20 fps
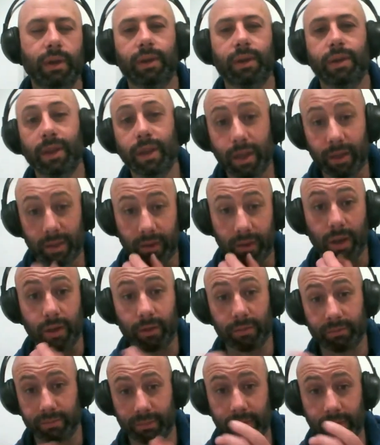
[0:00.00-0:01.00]
Yeah,
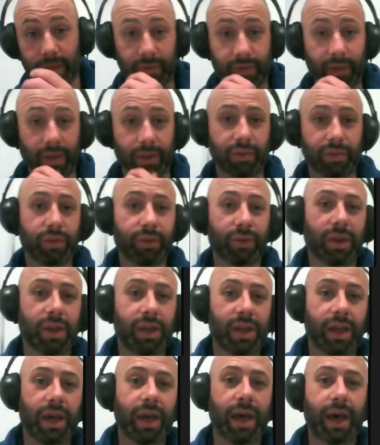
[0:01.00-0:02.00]
sounds good.
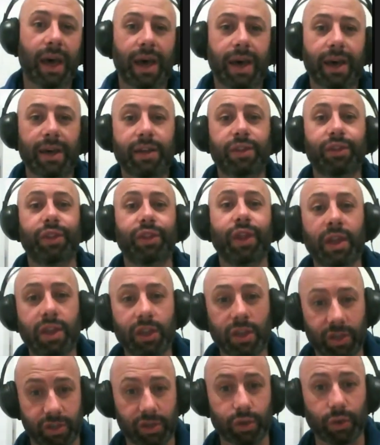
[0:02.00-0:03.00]
Thank
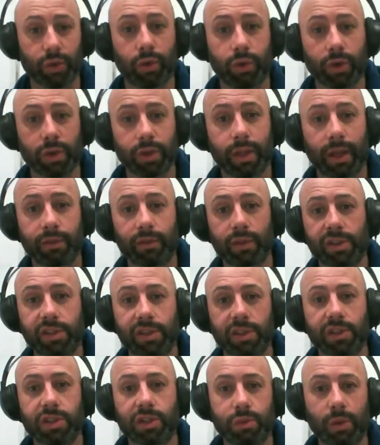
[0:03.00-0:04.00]
you to all you lovely
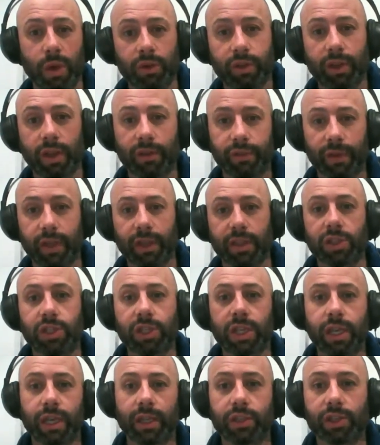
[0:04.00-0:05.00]
listeners as well. Don't forget to
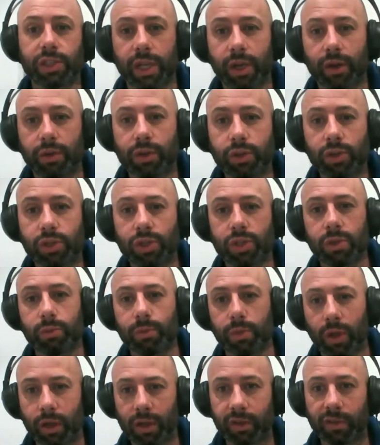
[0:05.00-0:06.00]
check out the show on YouTube,
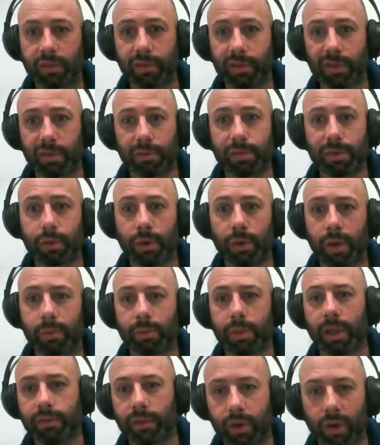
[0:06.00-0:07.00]
like and subscribe,
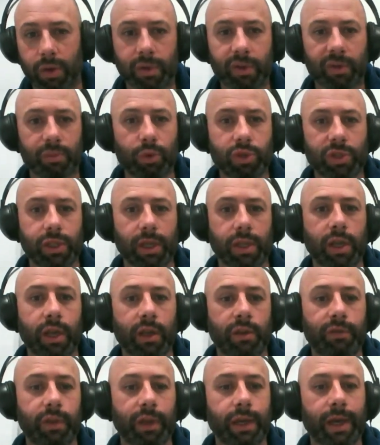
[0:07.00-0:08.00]
leave comments, push that
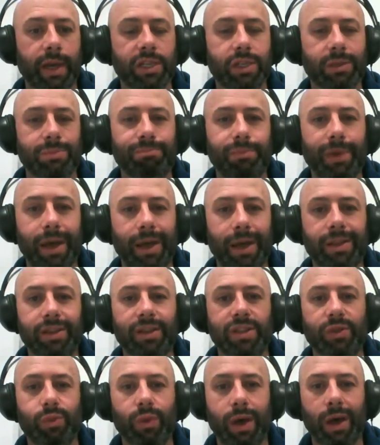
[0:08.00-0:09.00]
notification bell
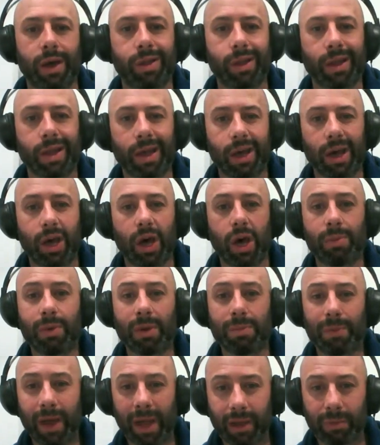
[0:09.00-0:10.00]
as well. I'll be
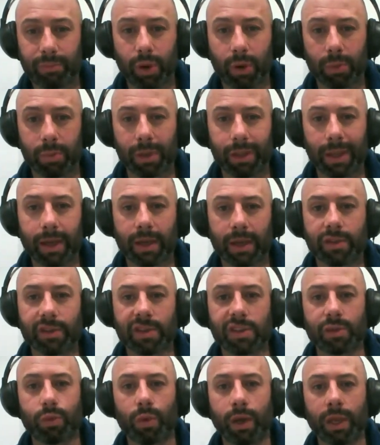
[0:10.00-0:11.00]
back probably later
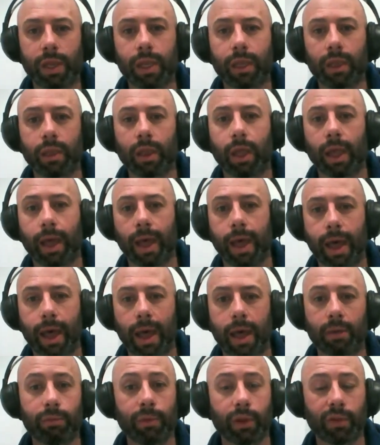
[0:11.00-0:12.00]
this week.
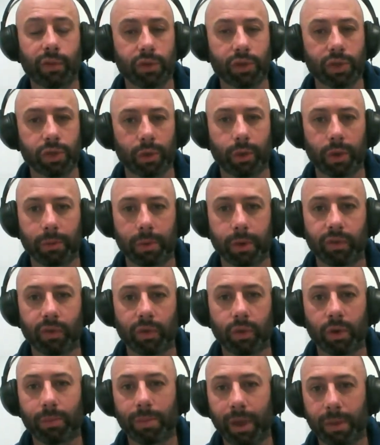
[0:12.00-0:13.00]
Not too sure what I'm going to
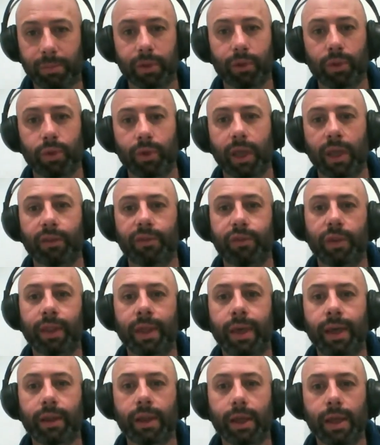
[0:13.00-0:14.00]
talk about, but look out for
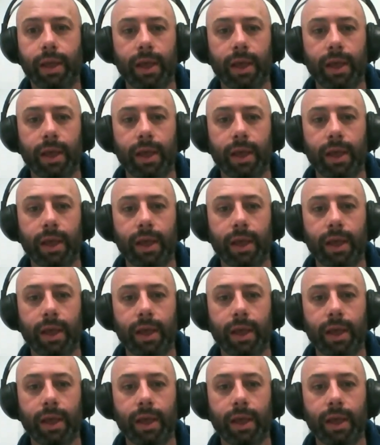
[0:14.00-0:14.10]
that.